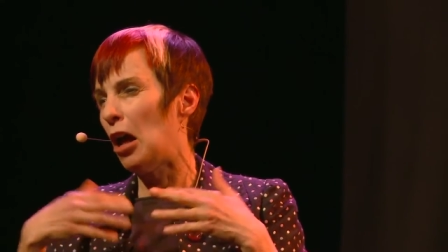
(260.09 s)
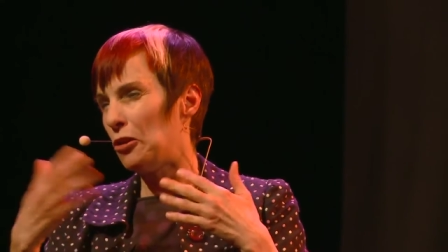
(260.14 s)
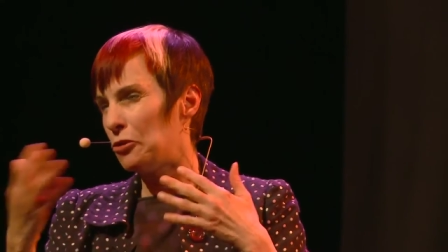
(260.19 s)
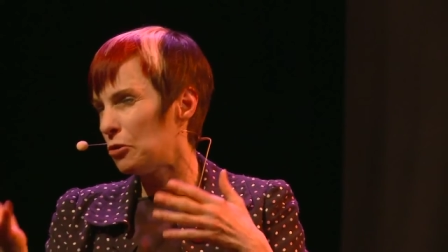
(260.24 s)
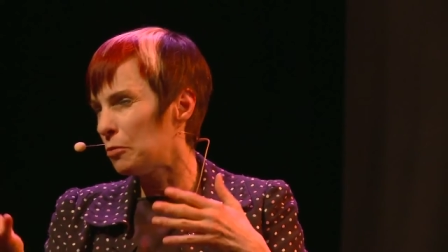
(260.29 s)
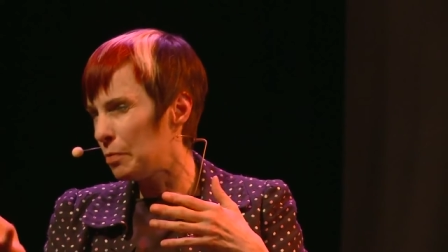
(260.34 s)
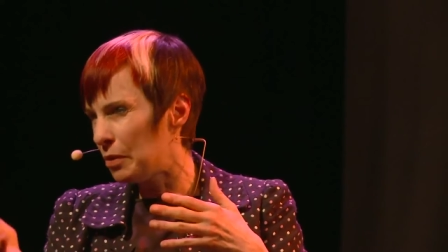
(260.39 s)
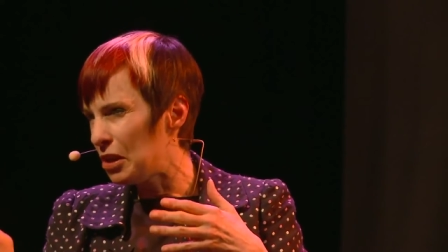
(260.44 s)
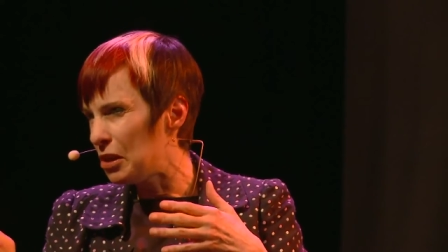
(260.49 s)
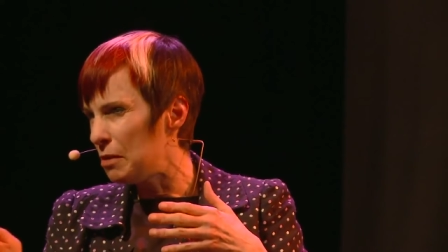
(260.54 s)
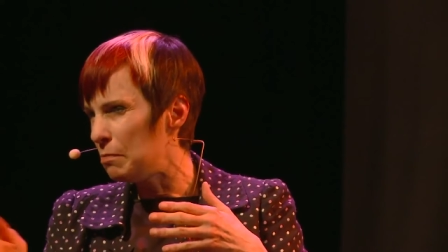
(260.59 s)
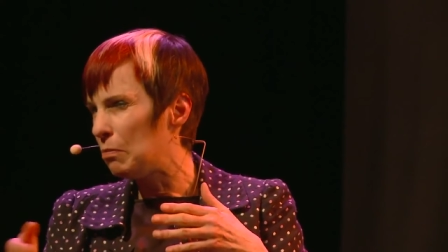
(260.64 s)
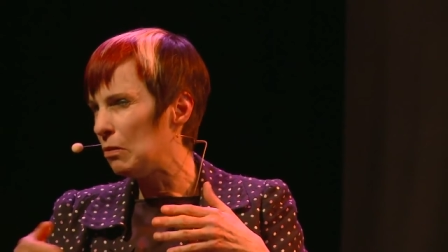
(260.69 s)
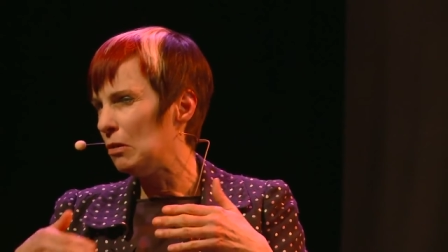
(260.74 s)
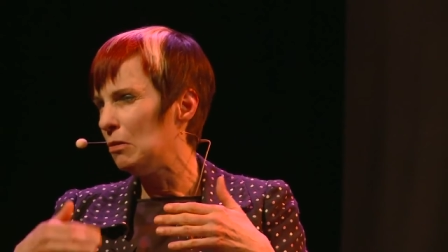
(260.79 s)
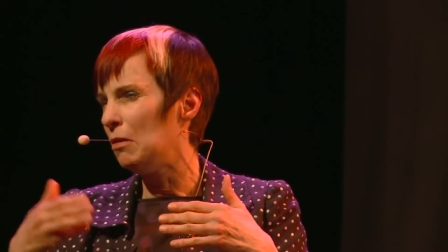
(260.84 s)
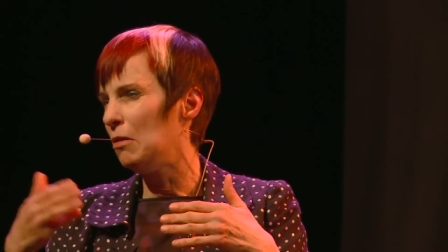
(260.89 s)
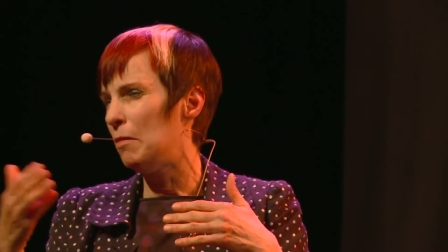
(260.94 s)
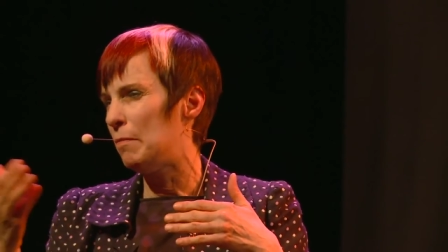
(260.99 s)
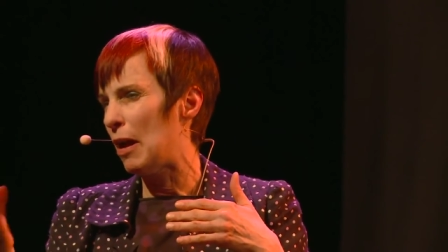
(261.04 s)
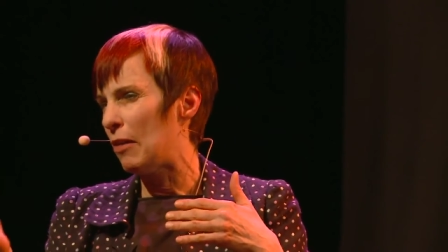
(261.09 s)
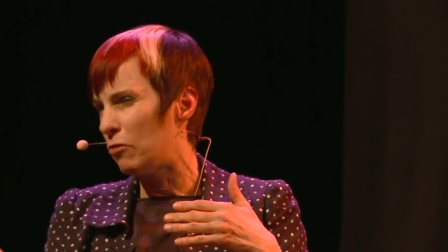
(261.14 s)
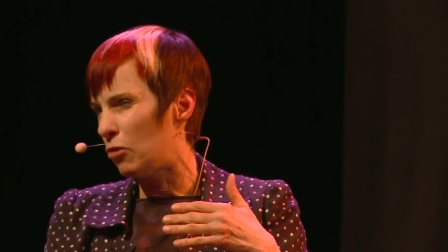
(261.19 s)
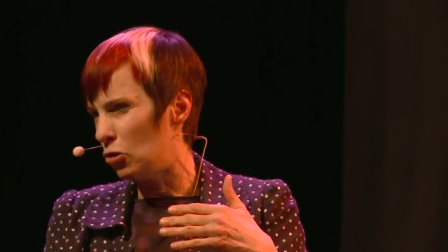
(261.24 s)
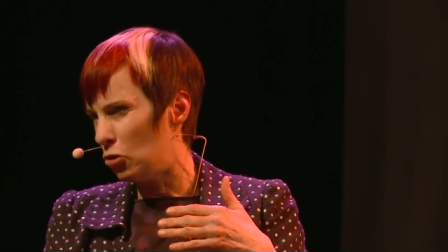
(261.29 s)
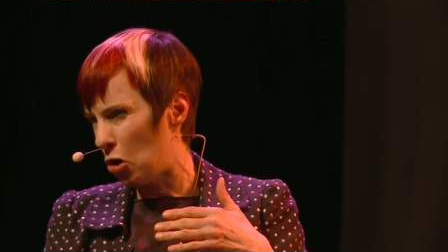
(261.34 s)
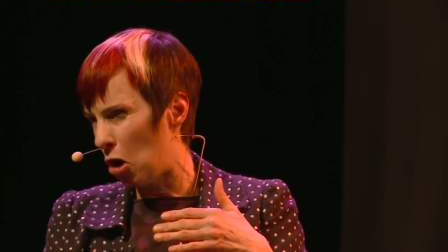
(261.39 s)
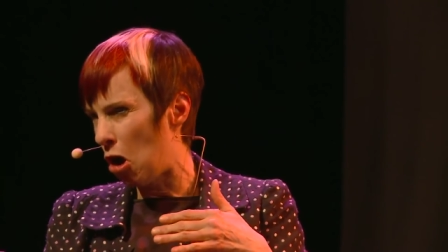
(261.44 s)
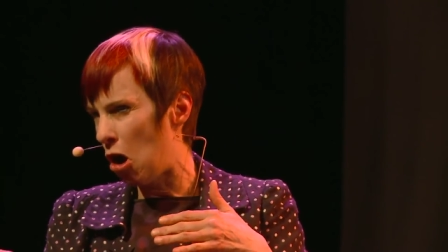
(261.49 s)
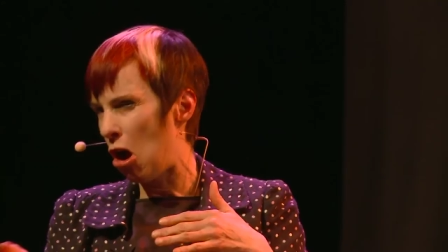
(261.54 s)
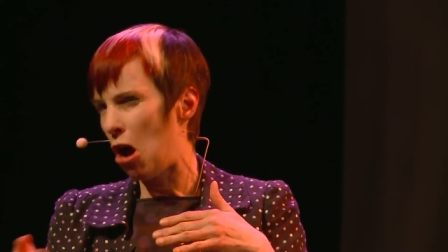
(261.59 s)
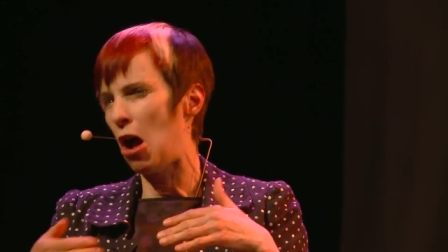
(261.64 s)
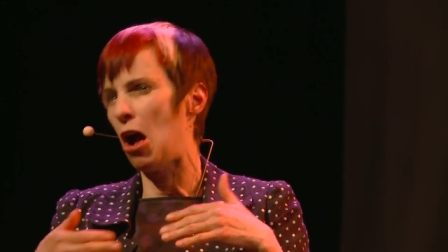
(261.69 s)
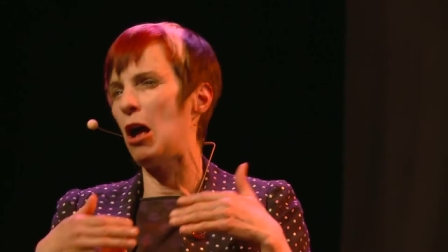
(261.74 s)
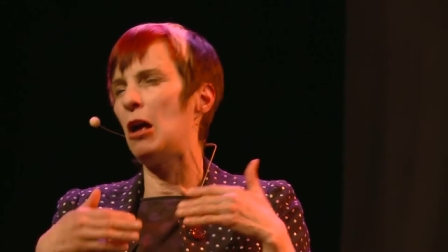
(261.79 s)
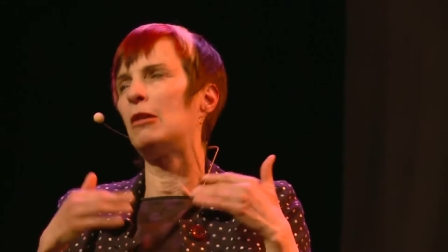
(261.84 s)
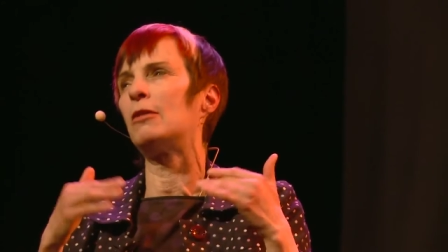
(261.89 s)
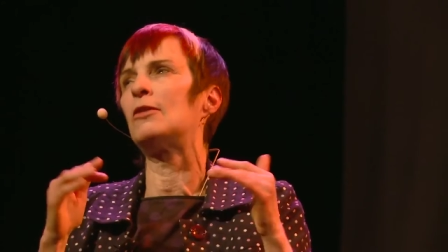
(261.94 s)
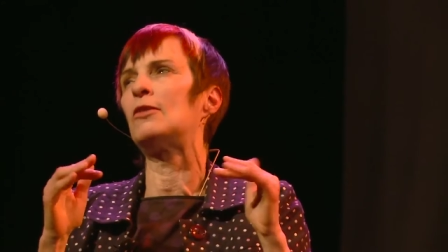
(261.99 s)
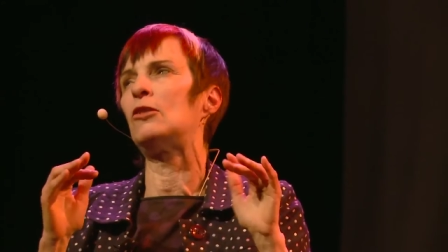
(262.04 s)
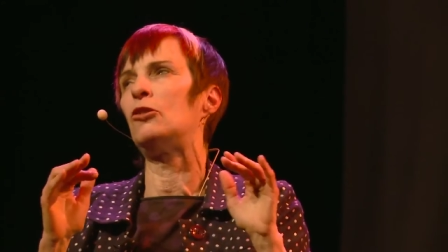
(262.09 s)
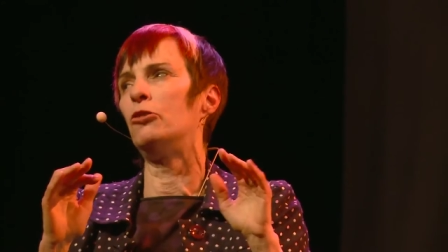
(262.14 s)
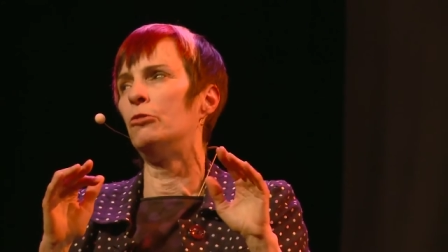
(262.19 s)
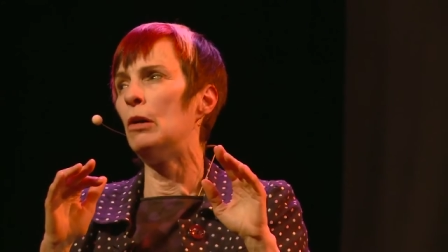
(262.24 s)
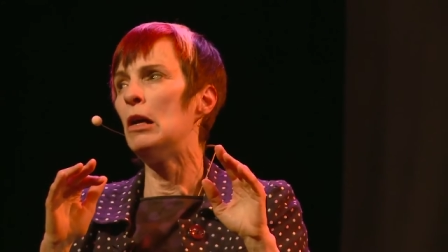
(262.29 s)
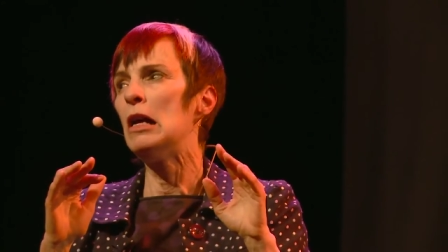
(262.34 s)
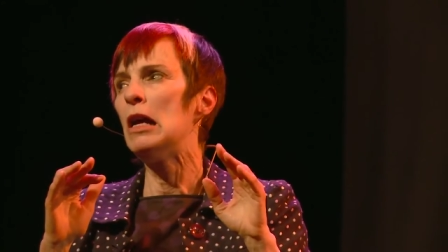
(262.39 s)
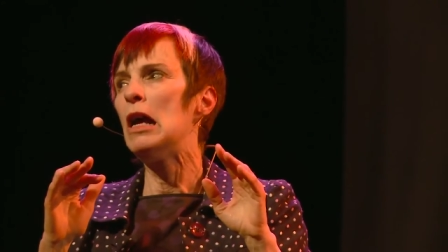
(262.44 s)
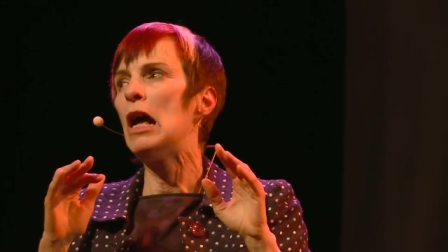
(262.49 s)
other people, about the dogs, to